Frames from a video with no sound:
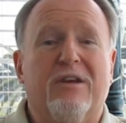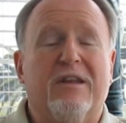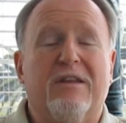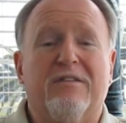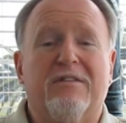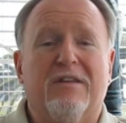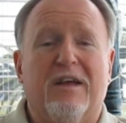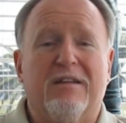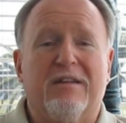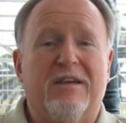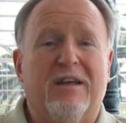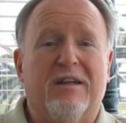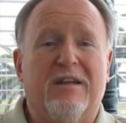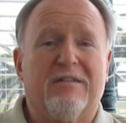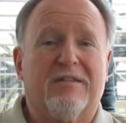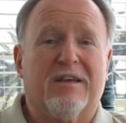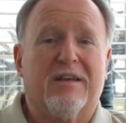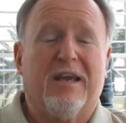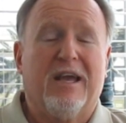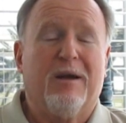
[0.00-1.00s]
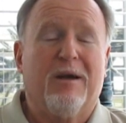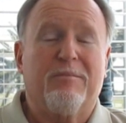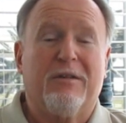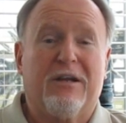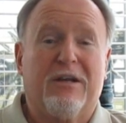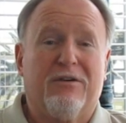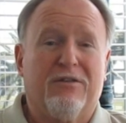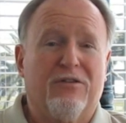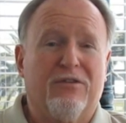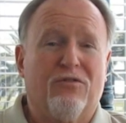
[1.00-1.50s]
to send kids to camp
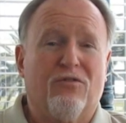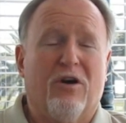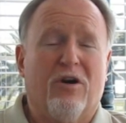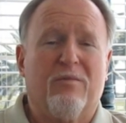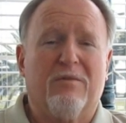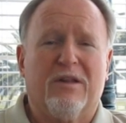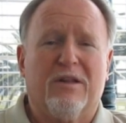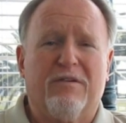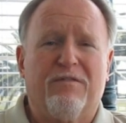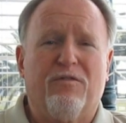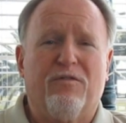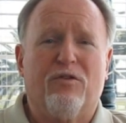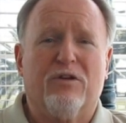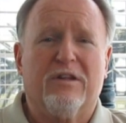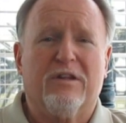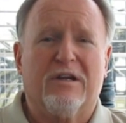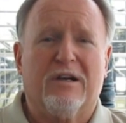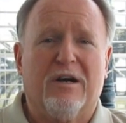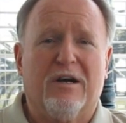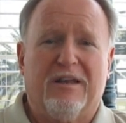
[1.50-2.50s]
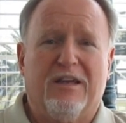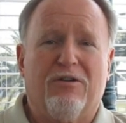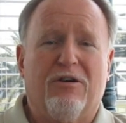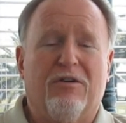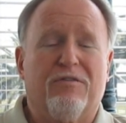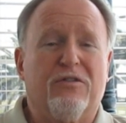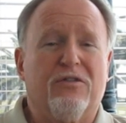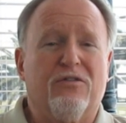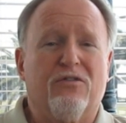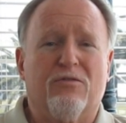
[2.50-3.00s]
that couldn't normally afford to come. He
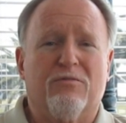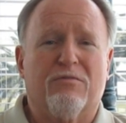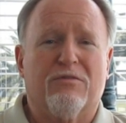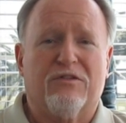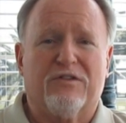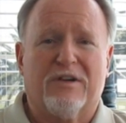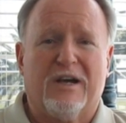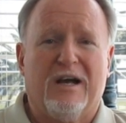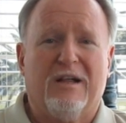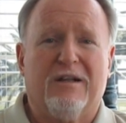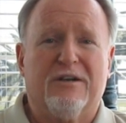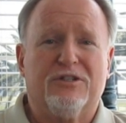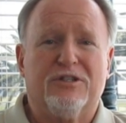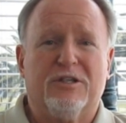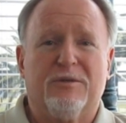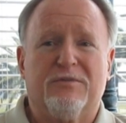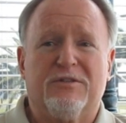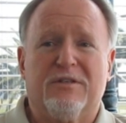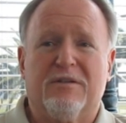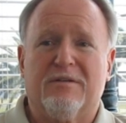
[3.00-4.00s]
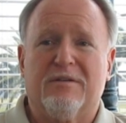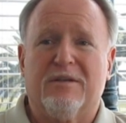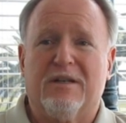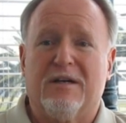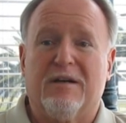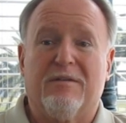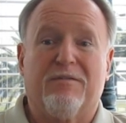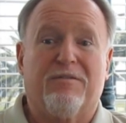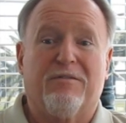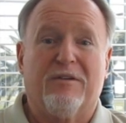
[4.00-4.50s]
offered numerous scholarships and
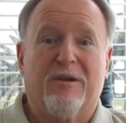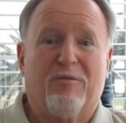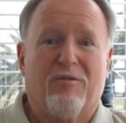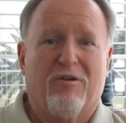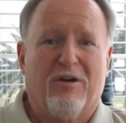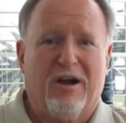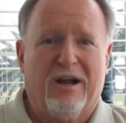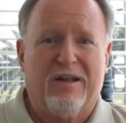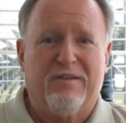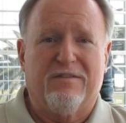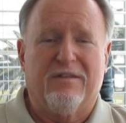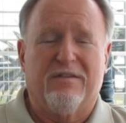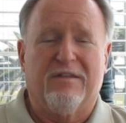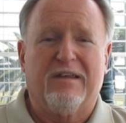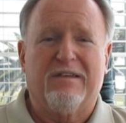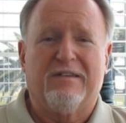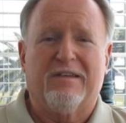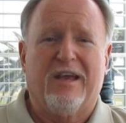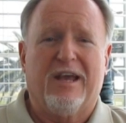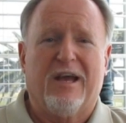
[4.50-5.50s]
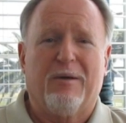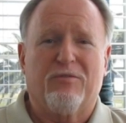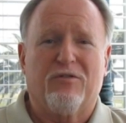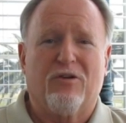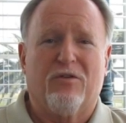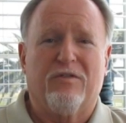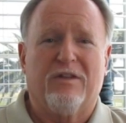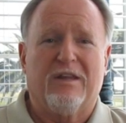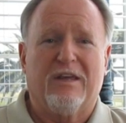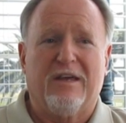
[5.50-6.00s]
uh, free rides to these camps
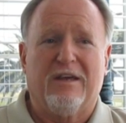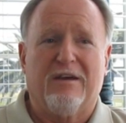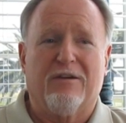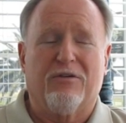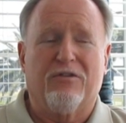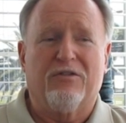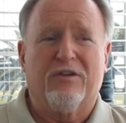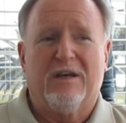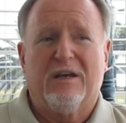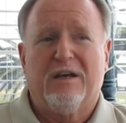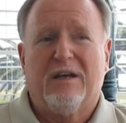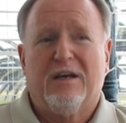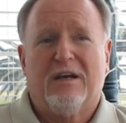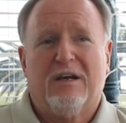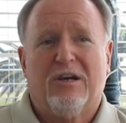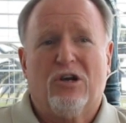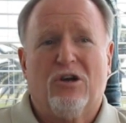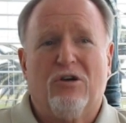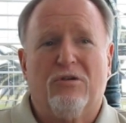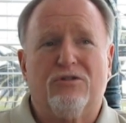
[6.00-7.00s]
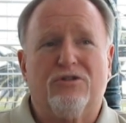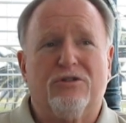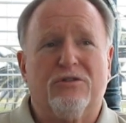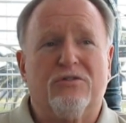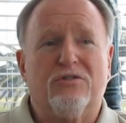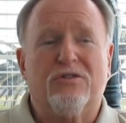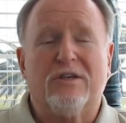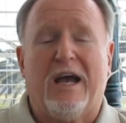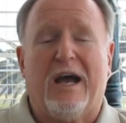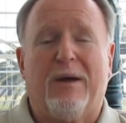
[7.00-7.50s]
over the years.
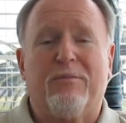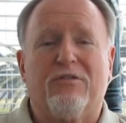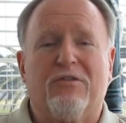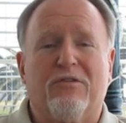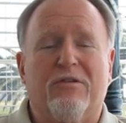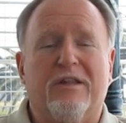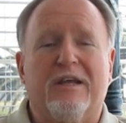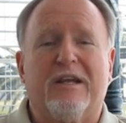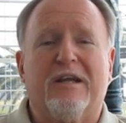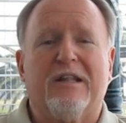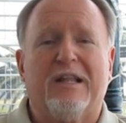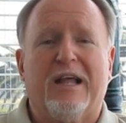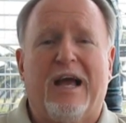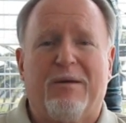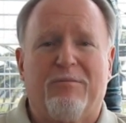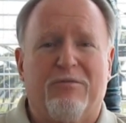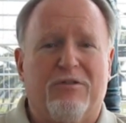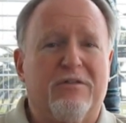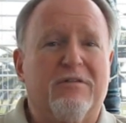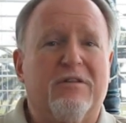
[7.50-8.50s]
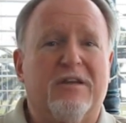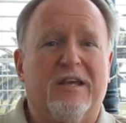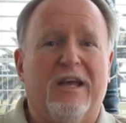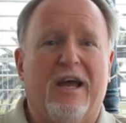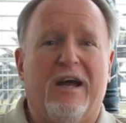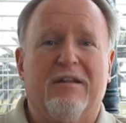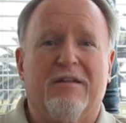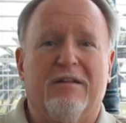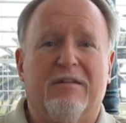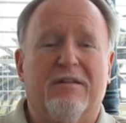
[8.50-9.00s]
Coaches absolutely clamored to
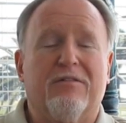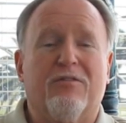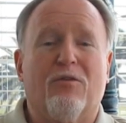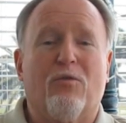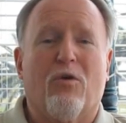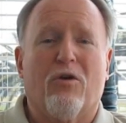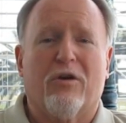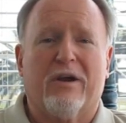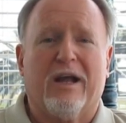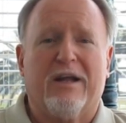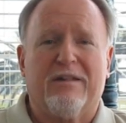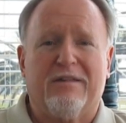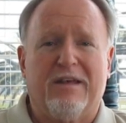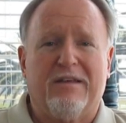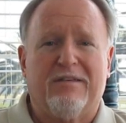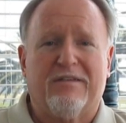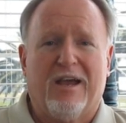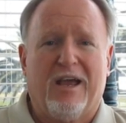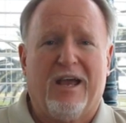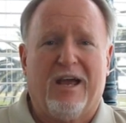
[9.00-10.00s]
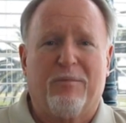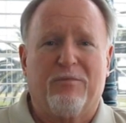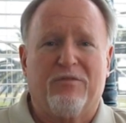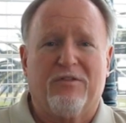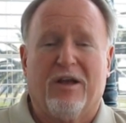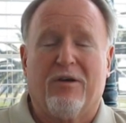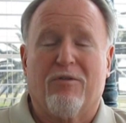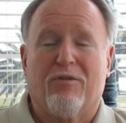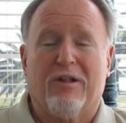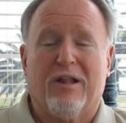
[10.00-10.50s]
get to work at these camps.
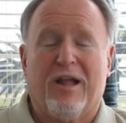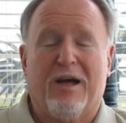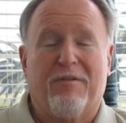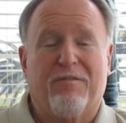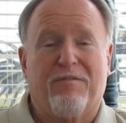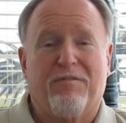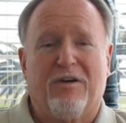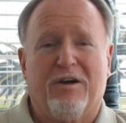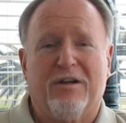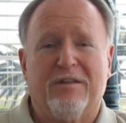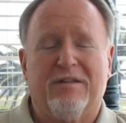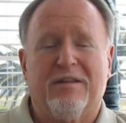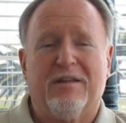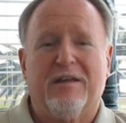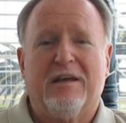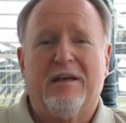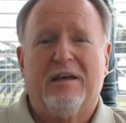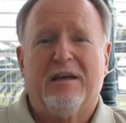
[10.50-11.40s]
They were a lot of fun.